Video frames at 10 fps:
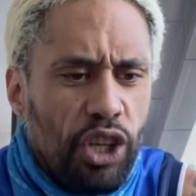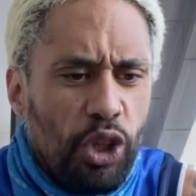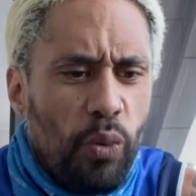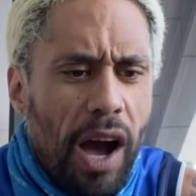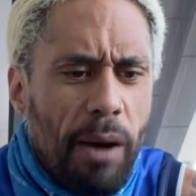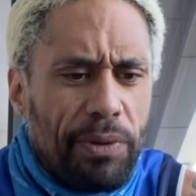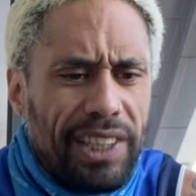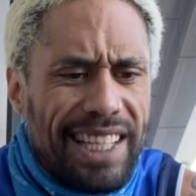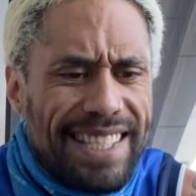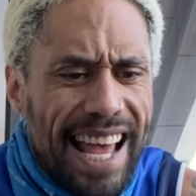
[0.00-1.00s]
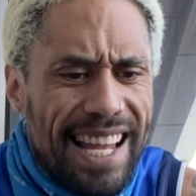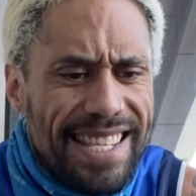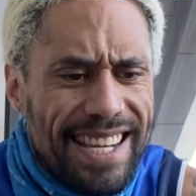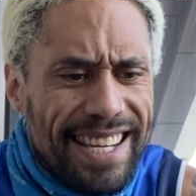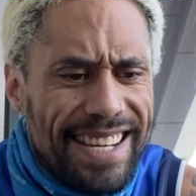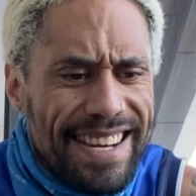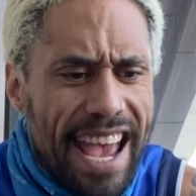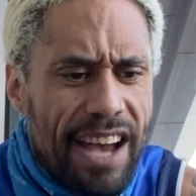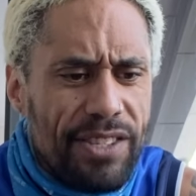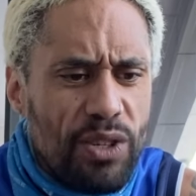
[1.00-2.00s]
You are brilliant, talented, and
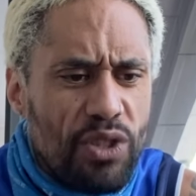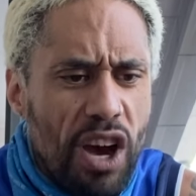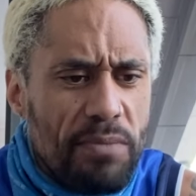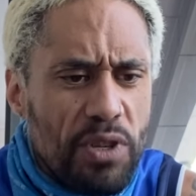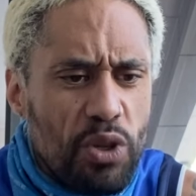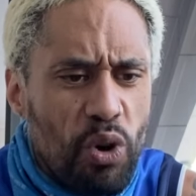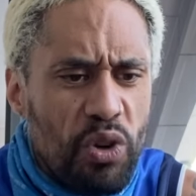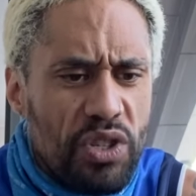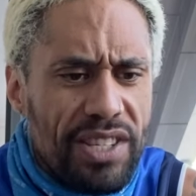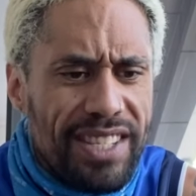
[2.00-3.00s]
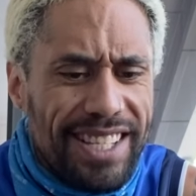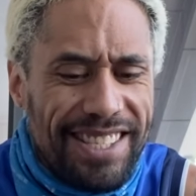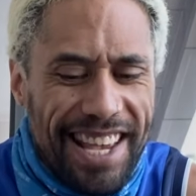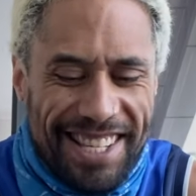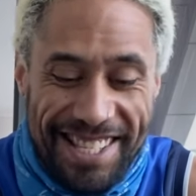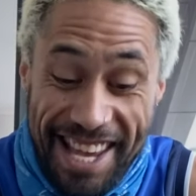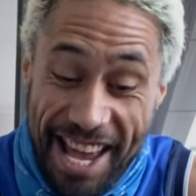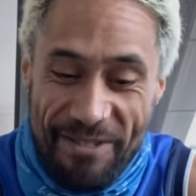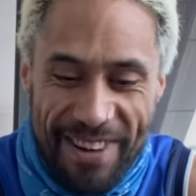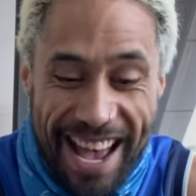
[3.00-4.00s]
now is your time to soar into success.
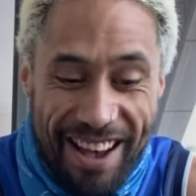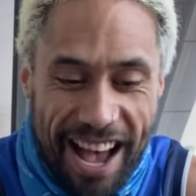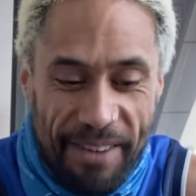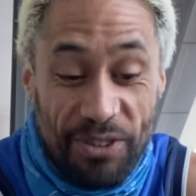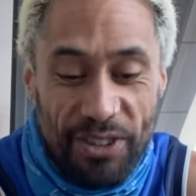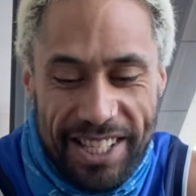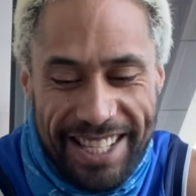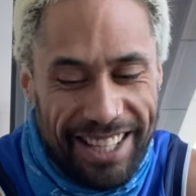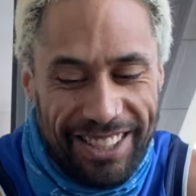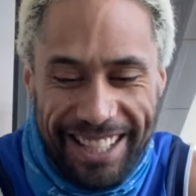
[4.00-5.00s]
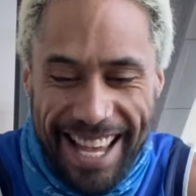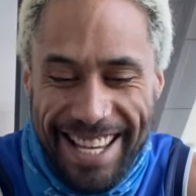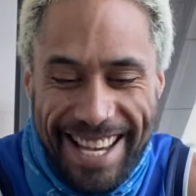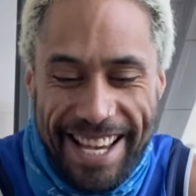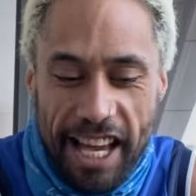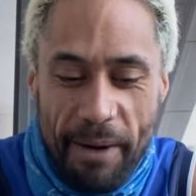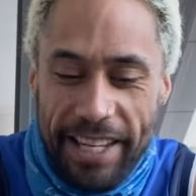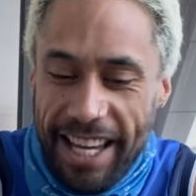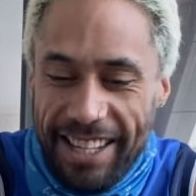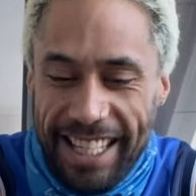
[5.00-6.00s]
Yeah, wow, after all this, yeah, look at that.
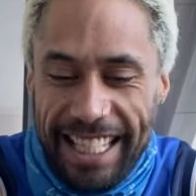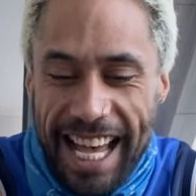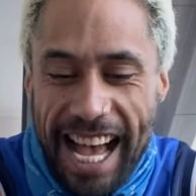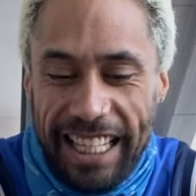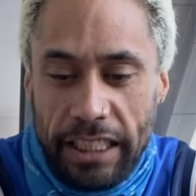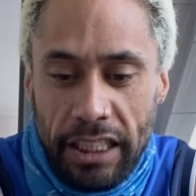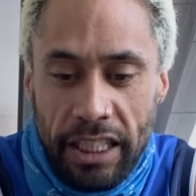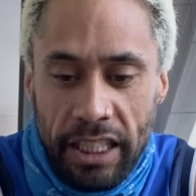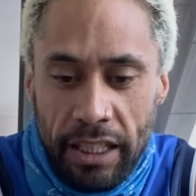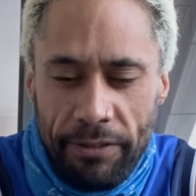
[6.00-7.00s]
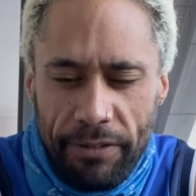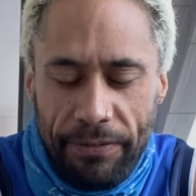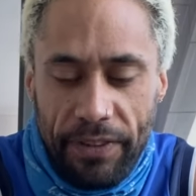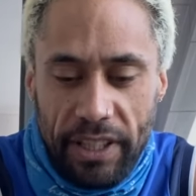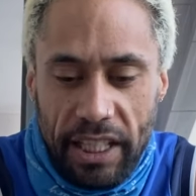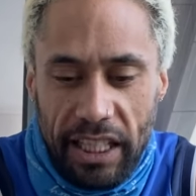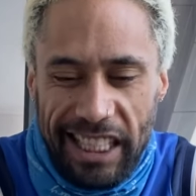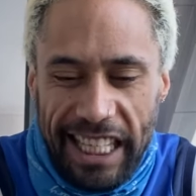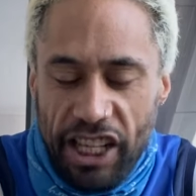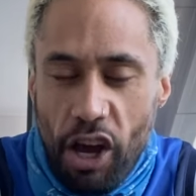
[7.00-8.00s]
Coming out of the dark,
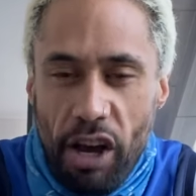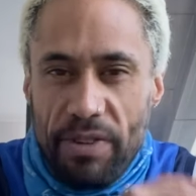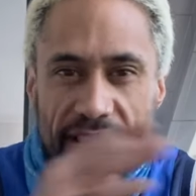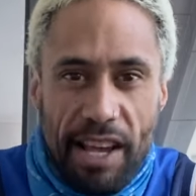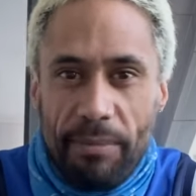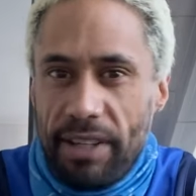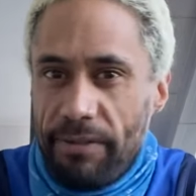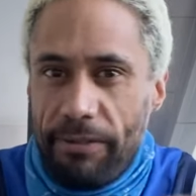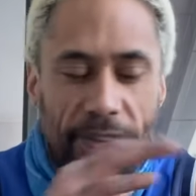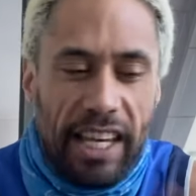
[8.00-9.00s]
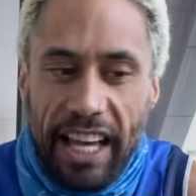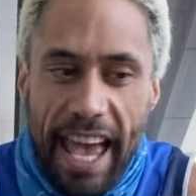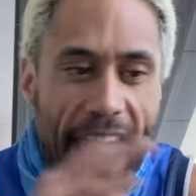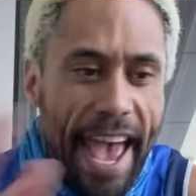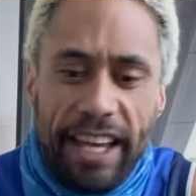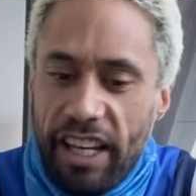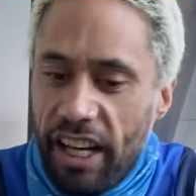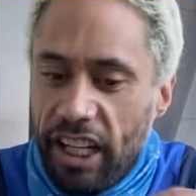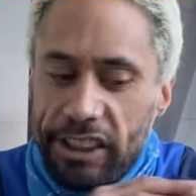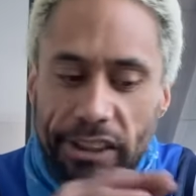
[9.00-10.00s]
letting go of resentment, fear,
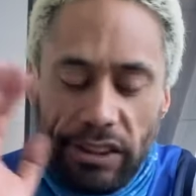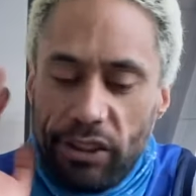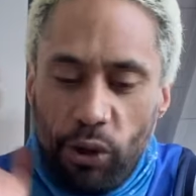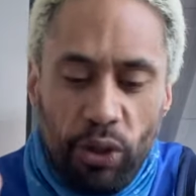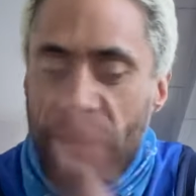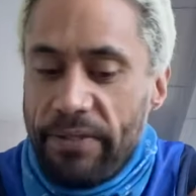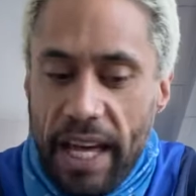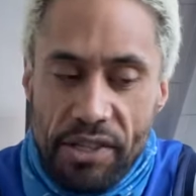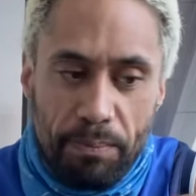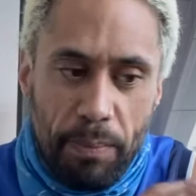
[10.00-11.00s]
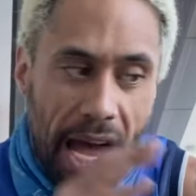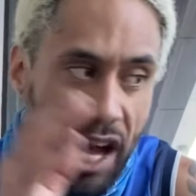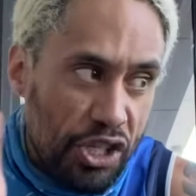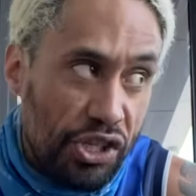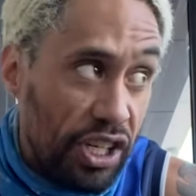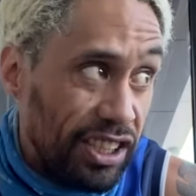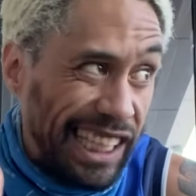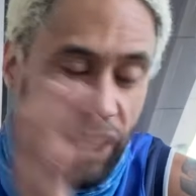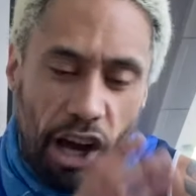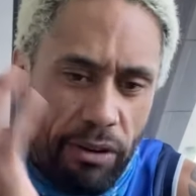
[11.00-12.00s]
anger, all of that past shit.
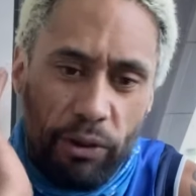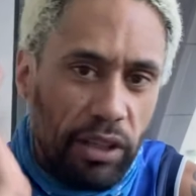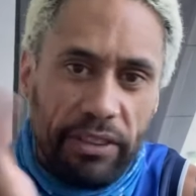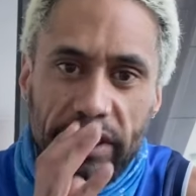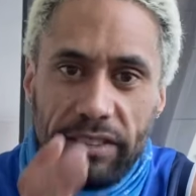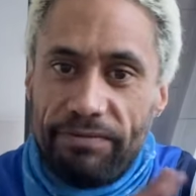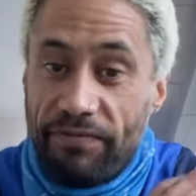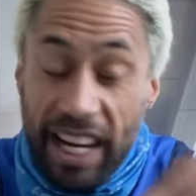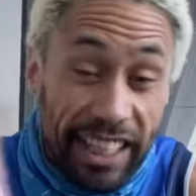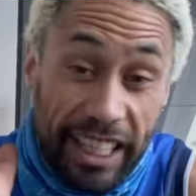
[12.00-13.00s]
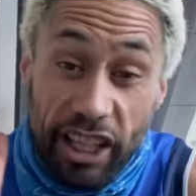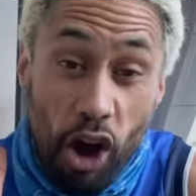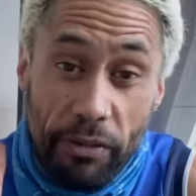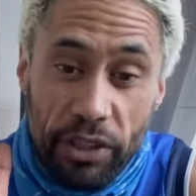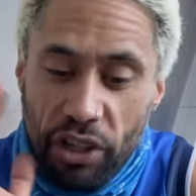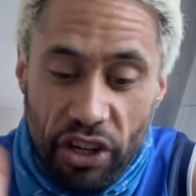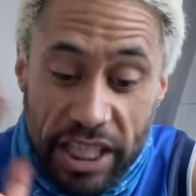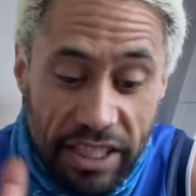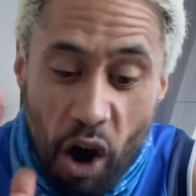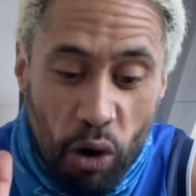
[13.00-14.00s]
Let go of all of it. Fucking let go of it. You don't
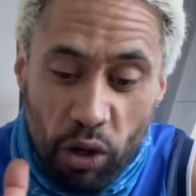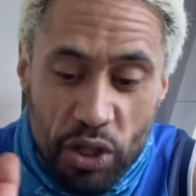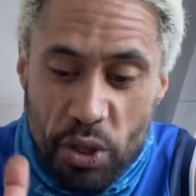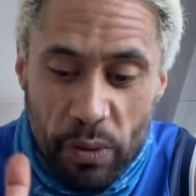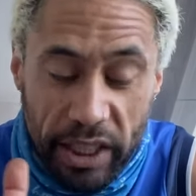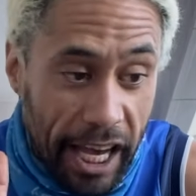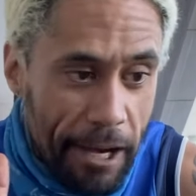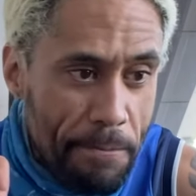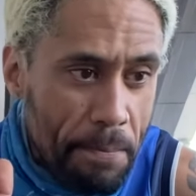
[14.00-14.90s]
need to hold on to it, okay?